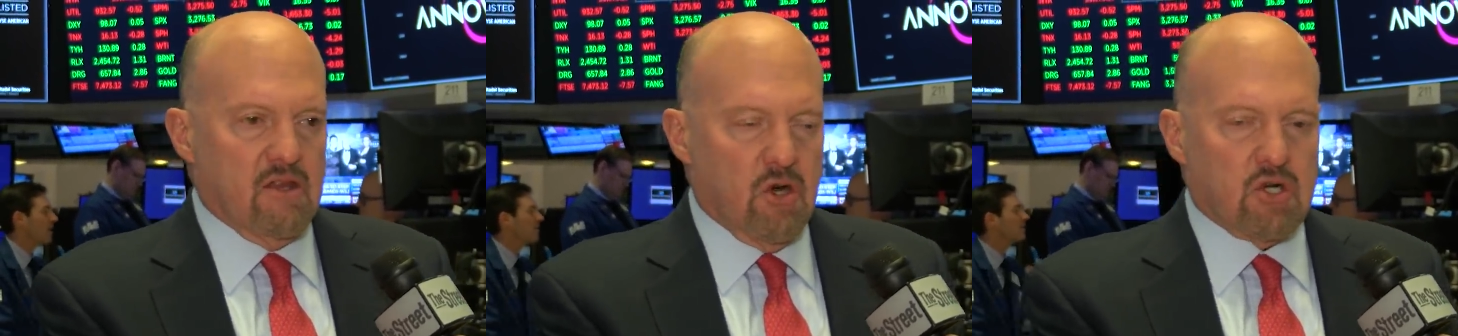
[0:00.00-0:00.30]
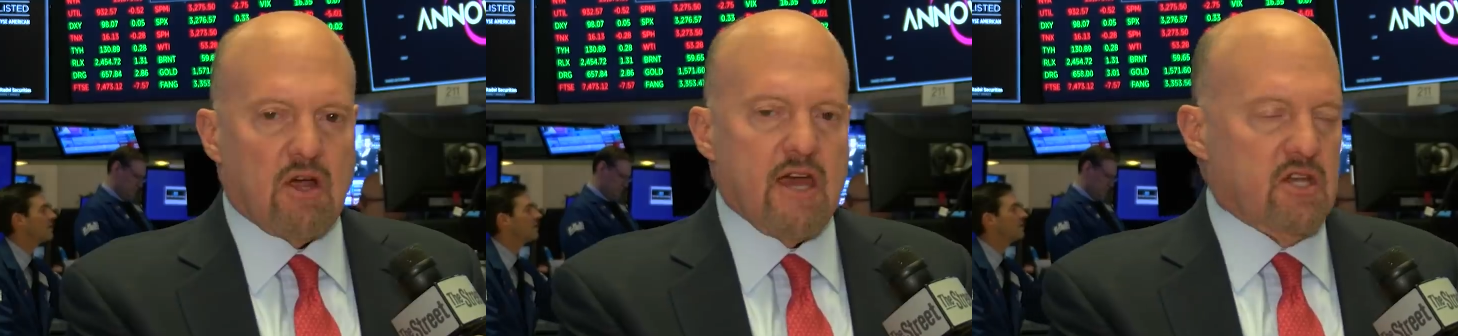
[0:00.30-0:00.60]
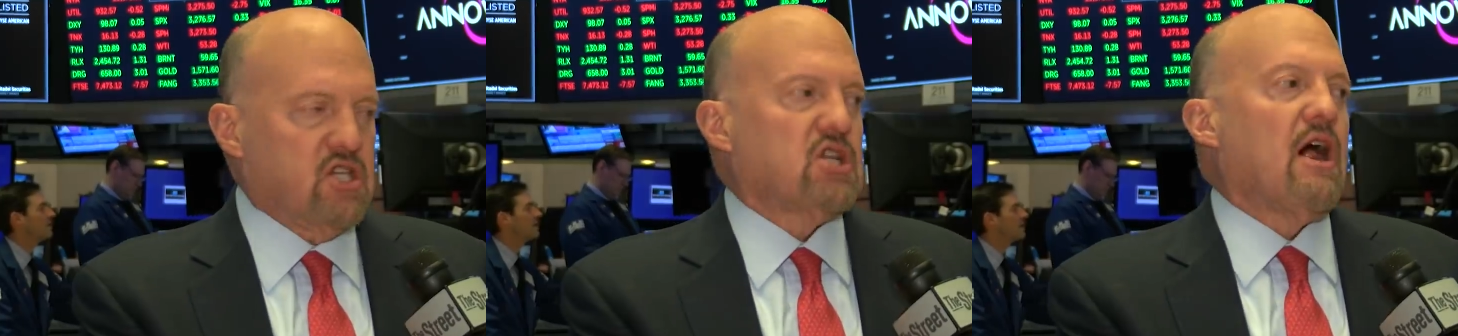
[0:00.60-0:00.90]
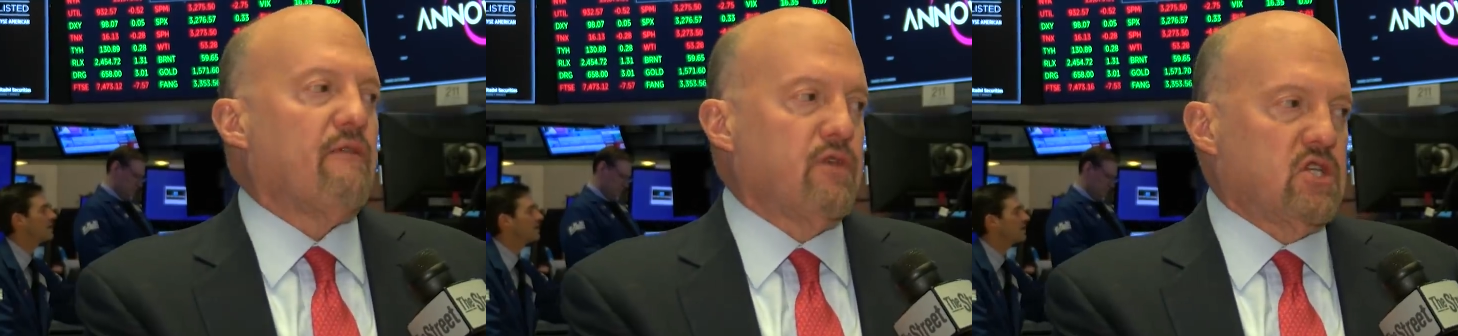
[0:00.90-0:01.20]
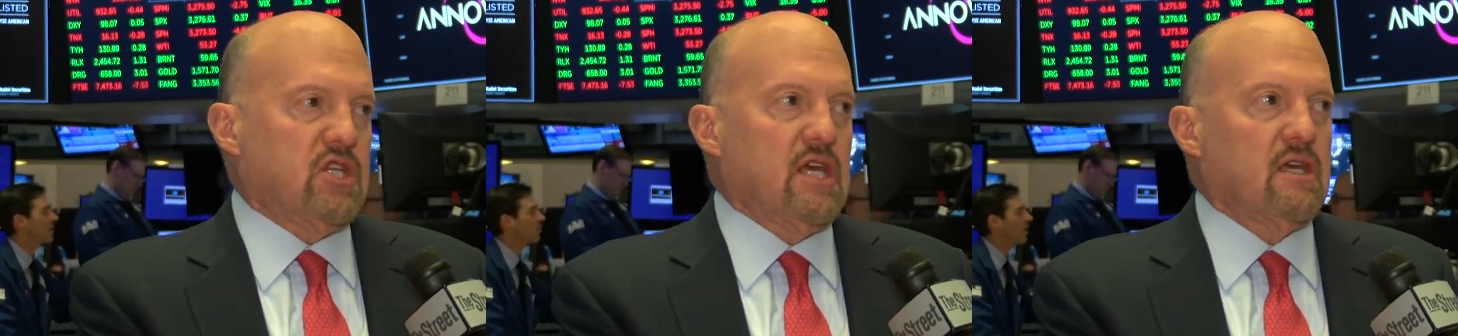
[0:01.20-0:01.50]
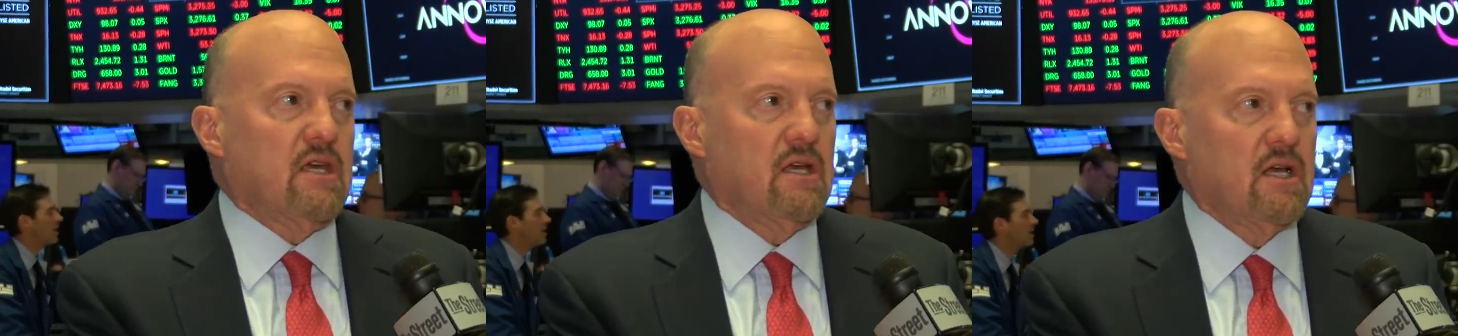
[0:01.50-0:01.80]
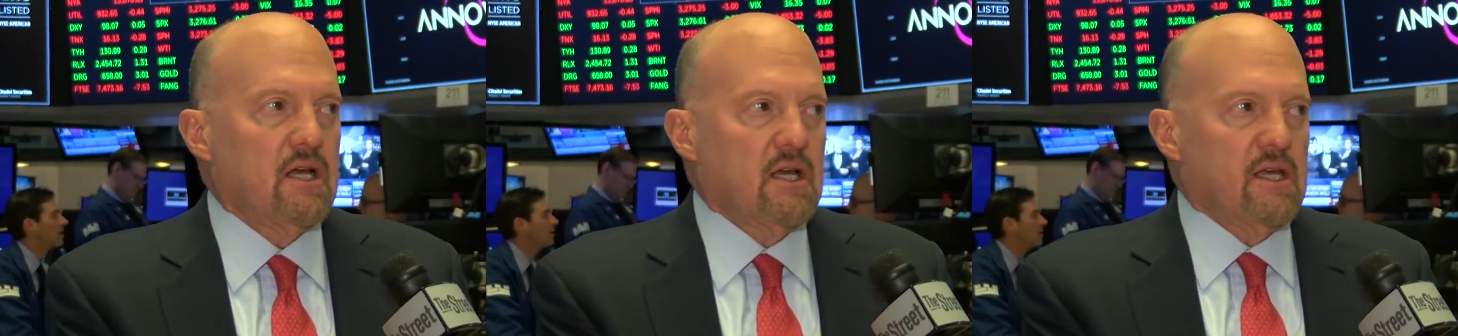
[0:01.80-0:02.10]
Speaker 1: They're trying to solve this thing,
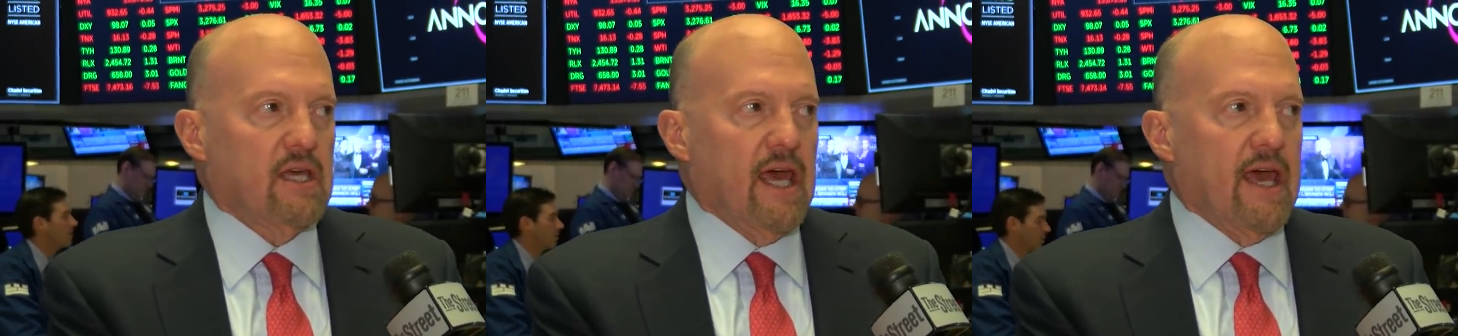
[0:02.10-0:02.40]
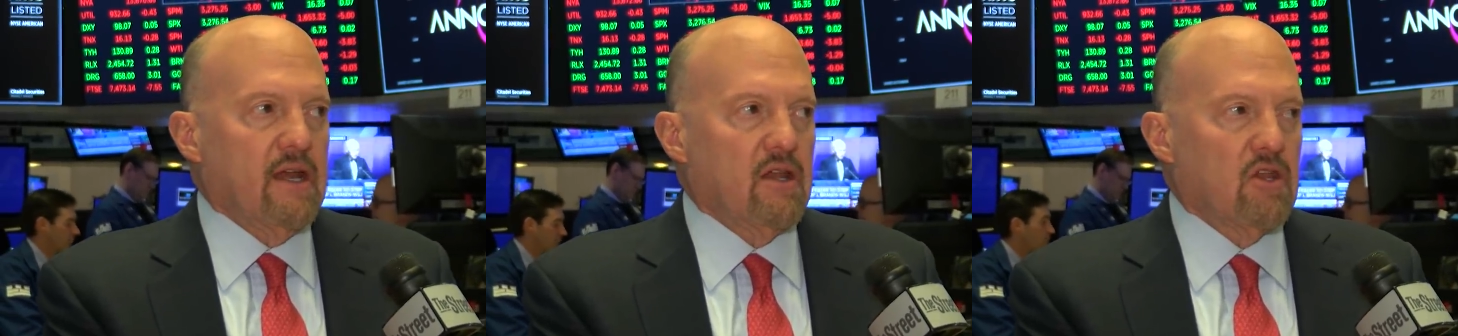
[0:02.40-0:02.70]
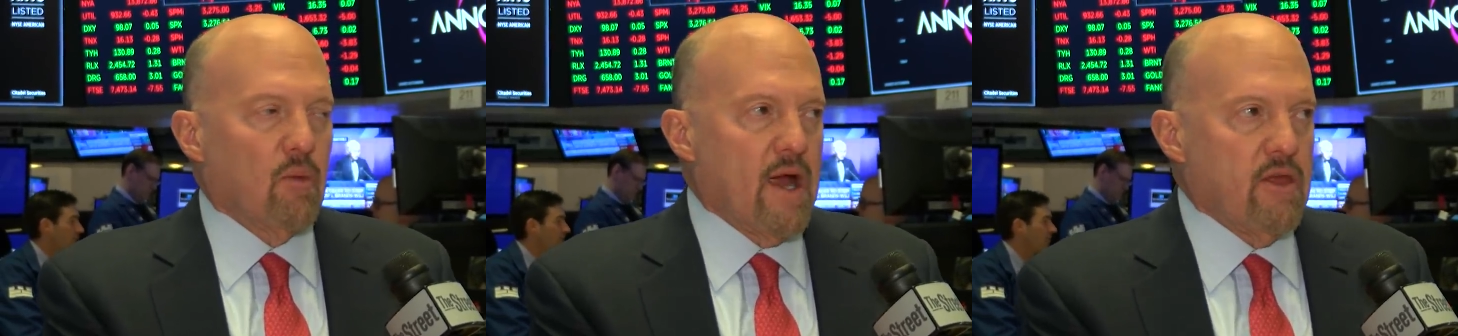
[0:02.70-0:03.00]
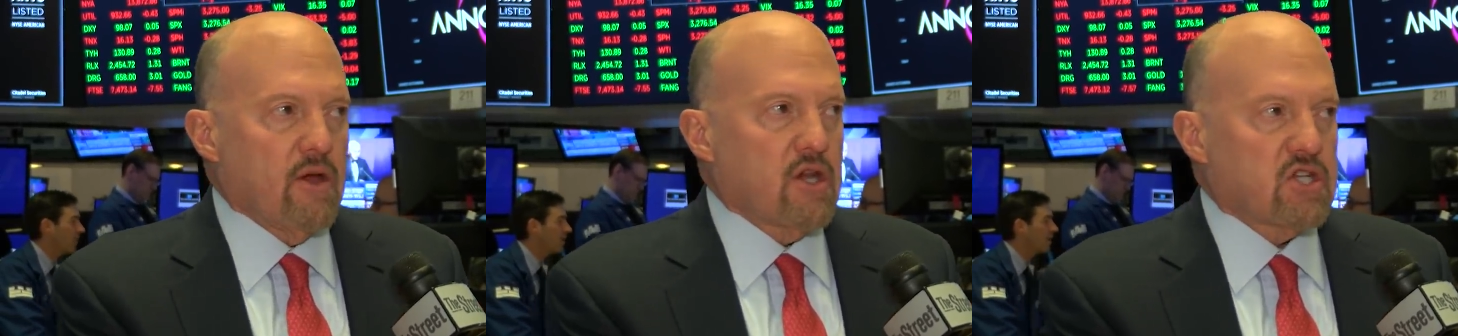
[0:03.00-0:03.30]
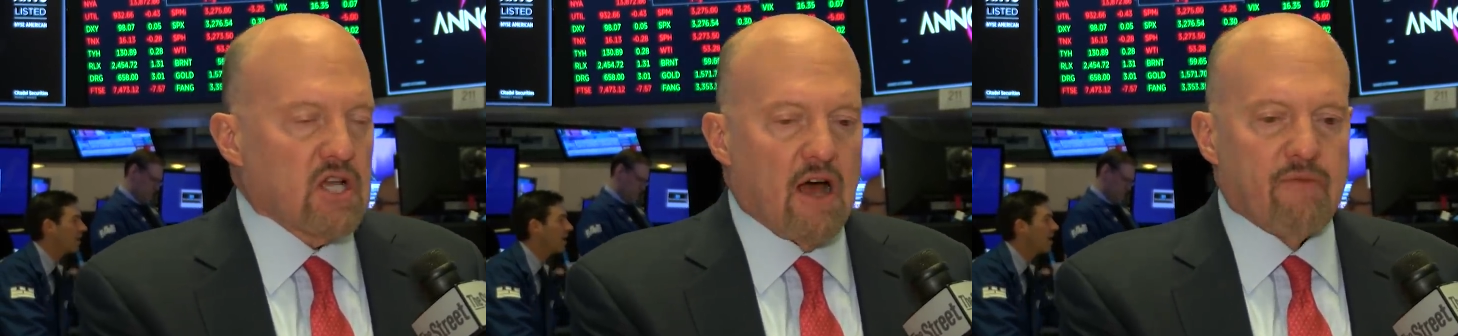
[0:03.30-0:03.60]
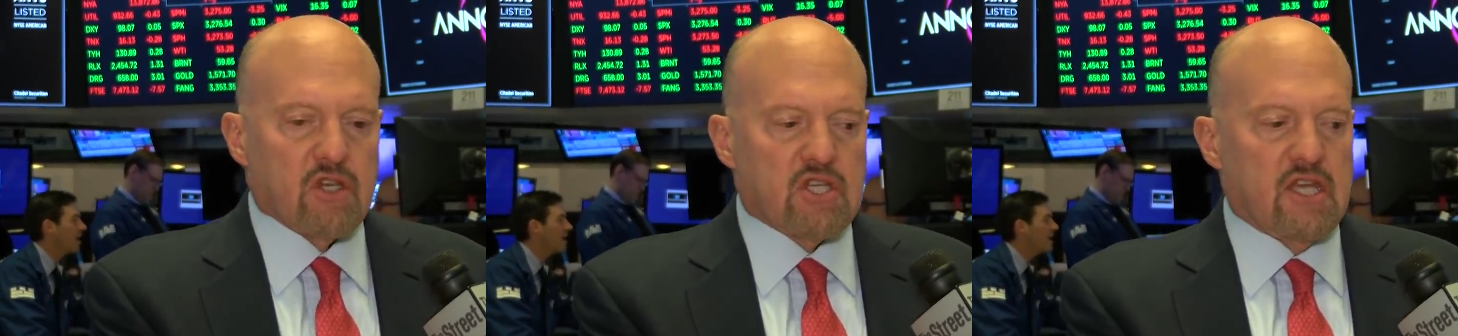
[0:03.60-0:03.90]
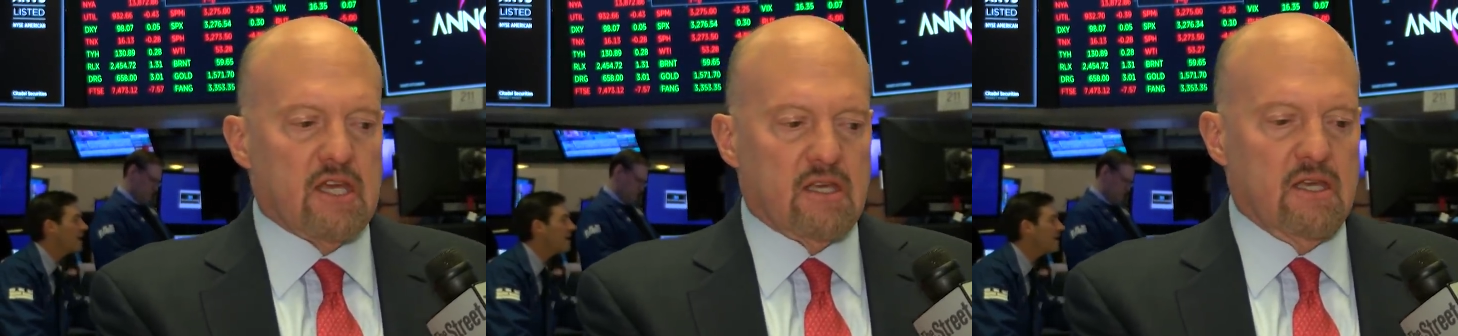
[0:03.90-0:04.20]
and the way they're going to solve this
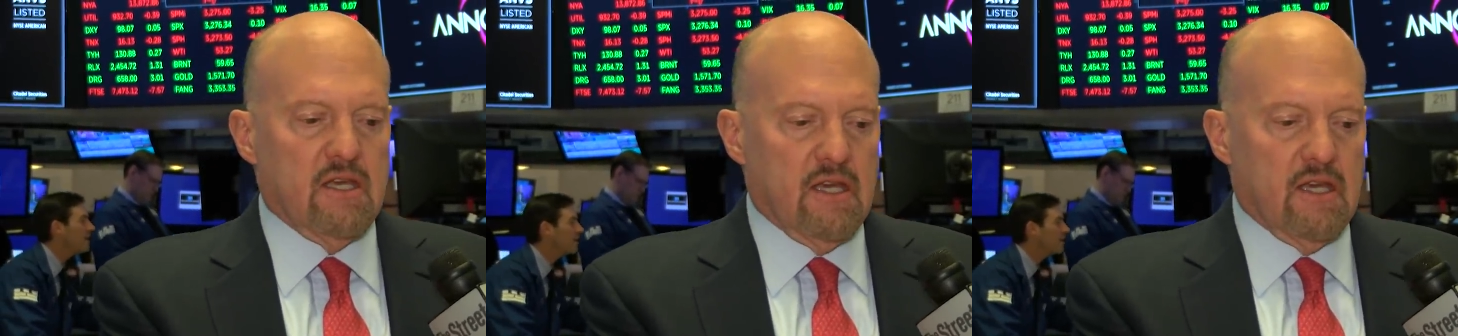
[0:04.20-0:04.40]
thing